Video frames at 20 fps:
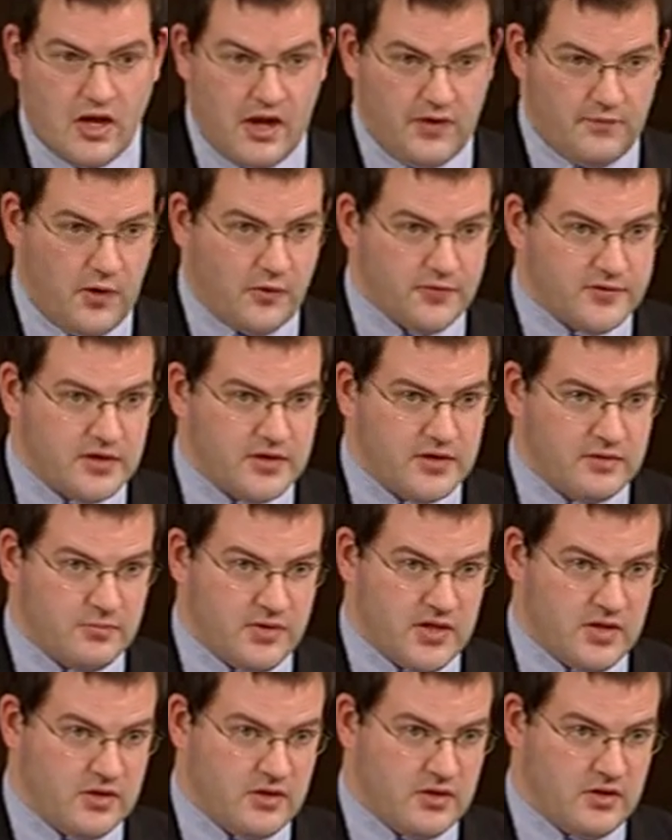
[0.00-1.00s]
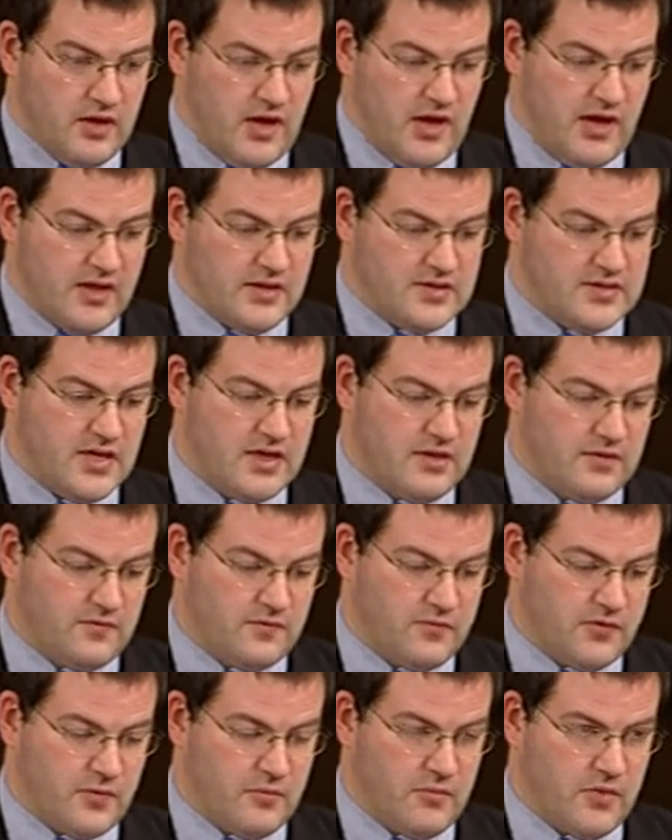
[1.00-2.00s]
have often been
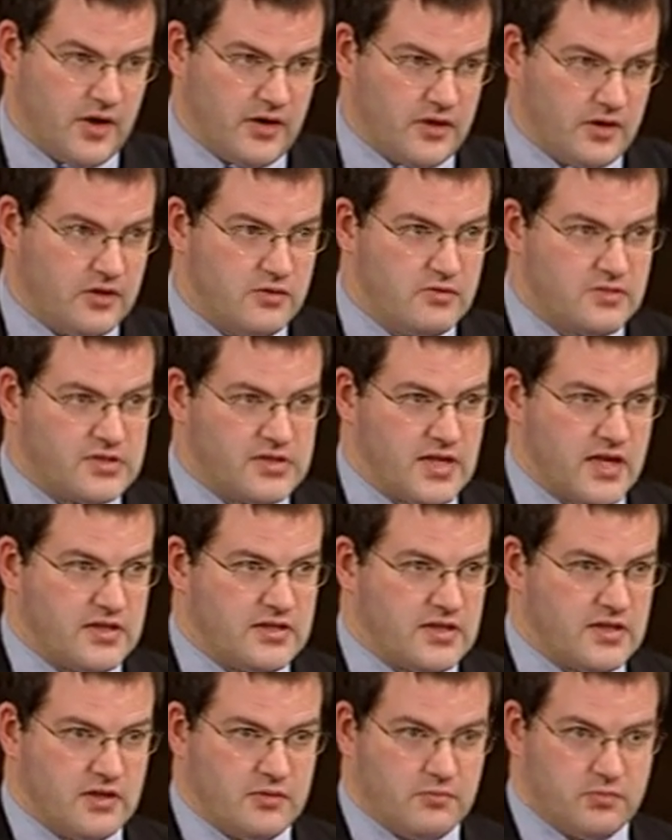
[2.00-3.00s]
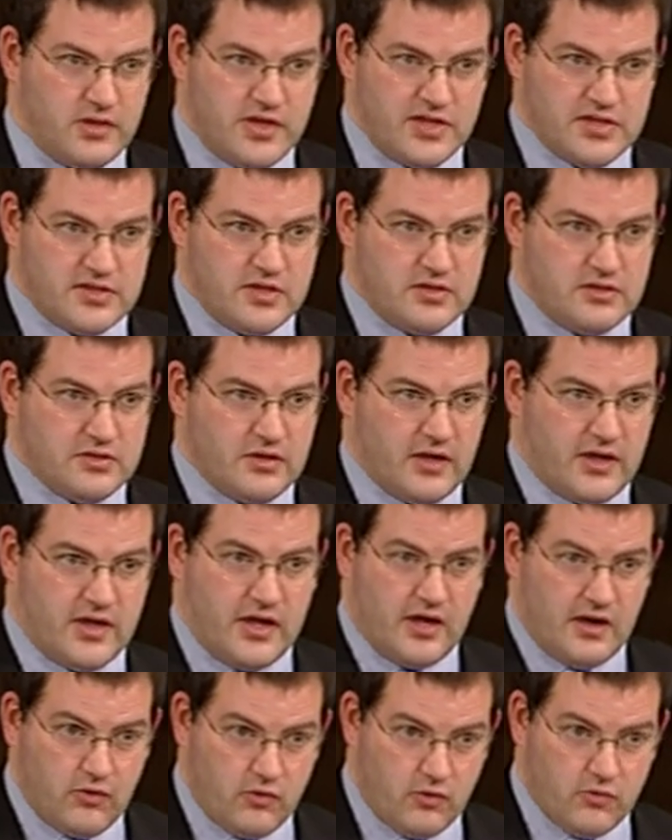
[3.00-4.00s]
taken from an acute setting and placed into a
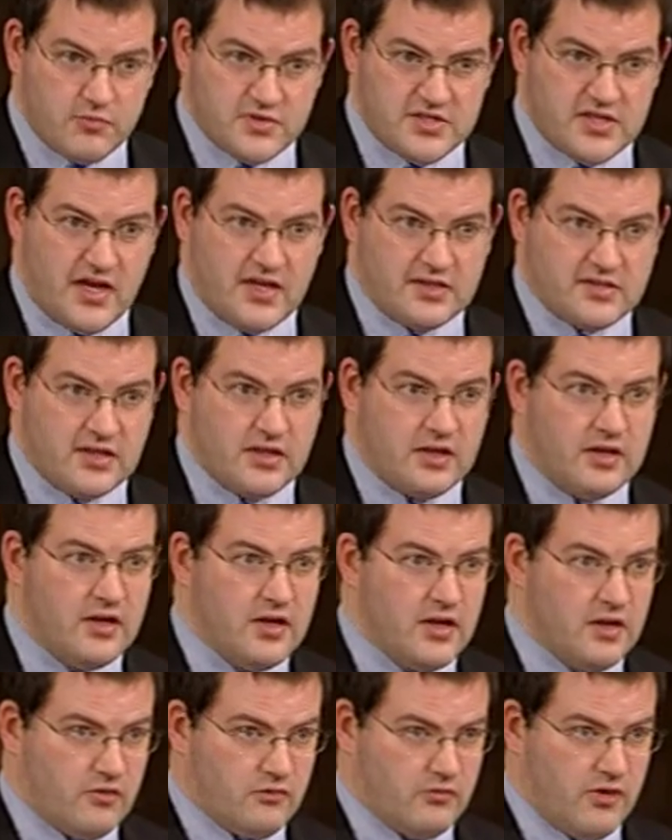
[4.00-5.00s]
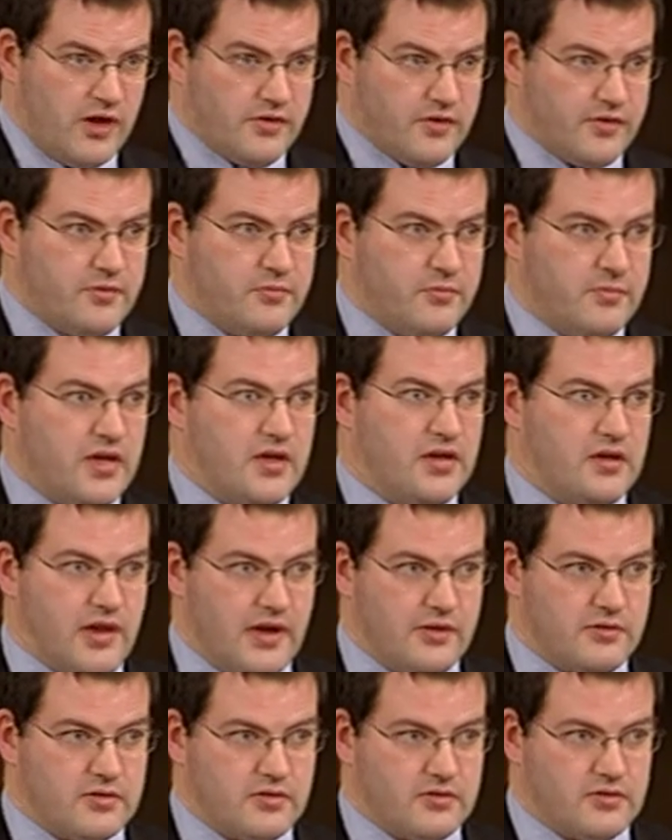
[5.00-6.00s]
care home setting rather than being
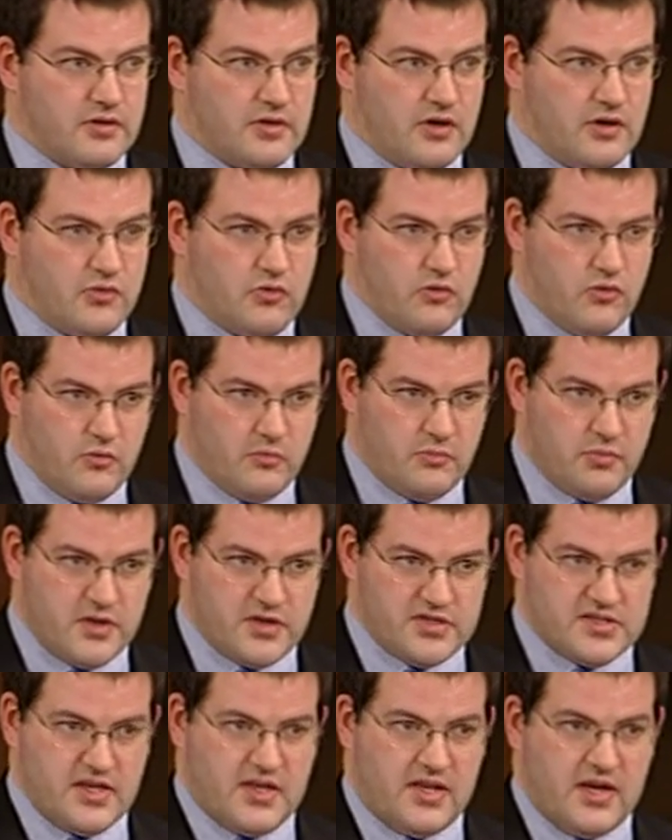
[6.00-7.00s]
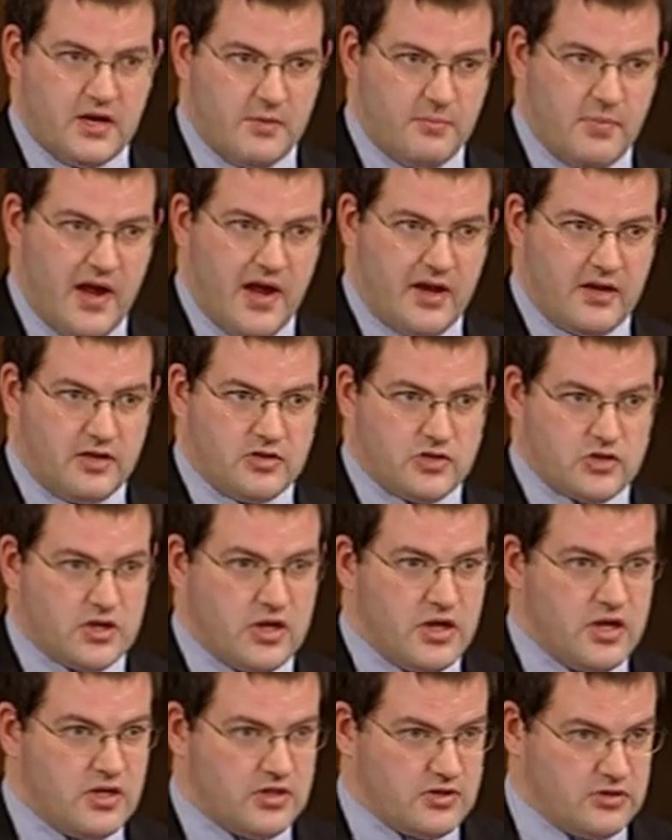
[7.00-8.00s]
allowed to return home, because the care package
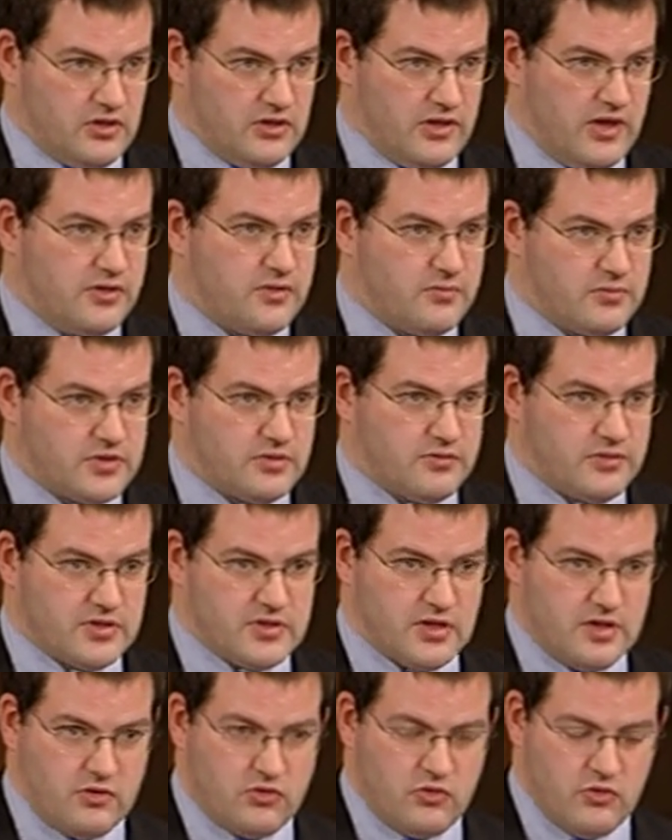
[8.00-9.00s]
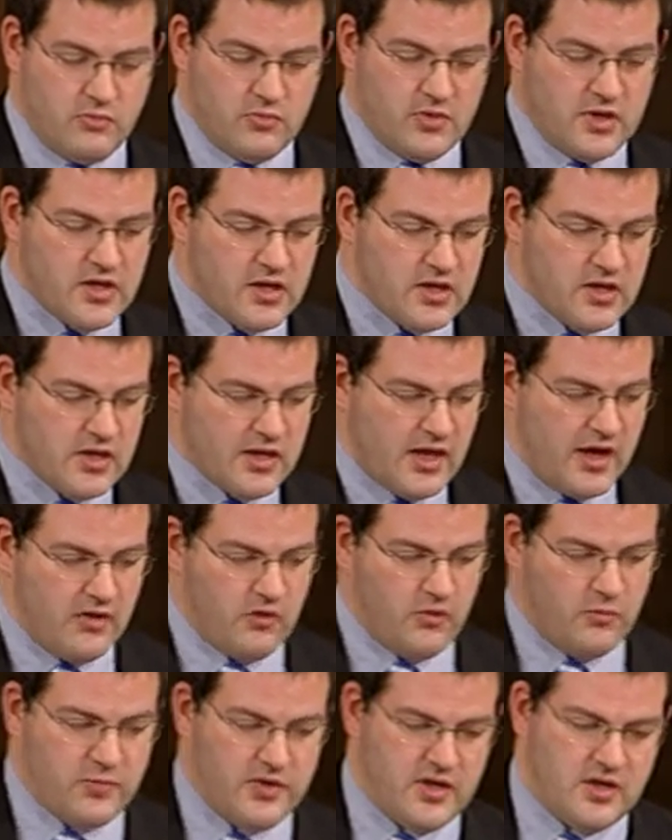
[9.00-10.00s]
to allow them to return home
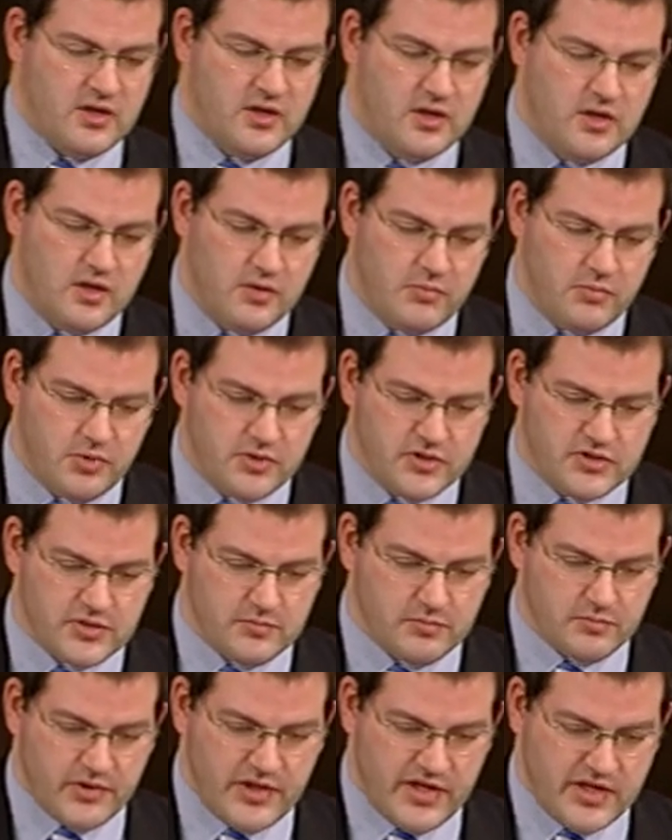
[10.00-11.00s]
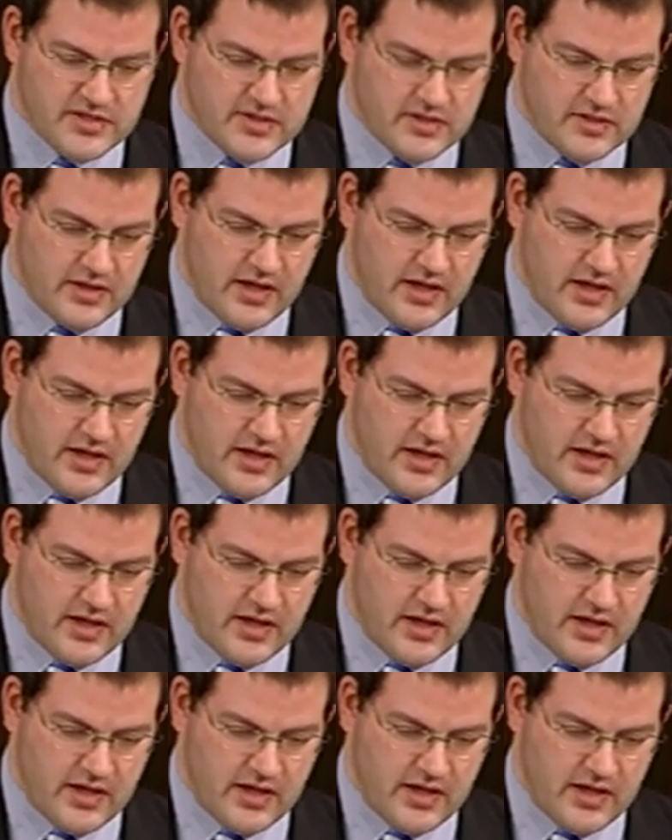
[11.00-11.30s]
cannot be put in place.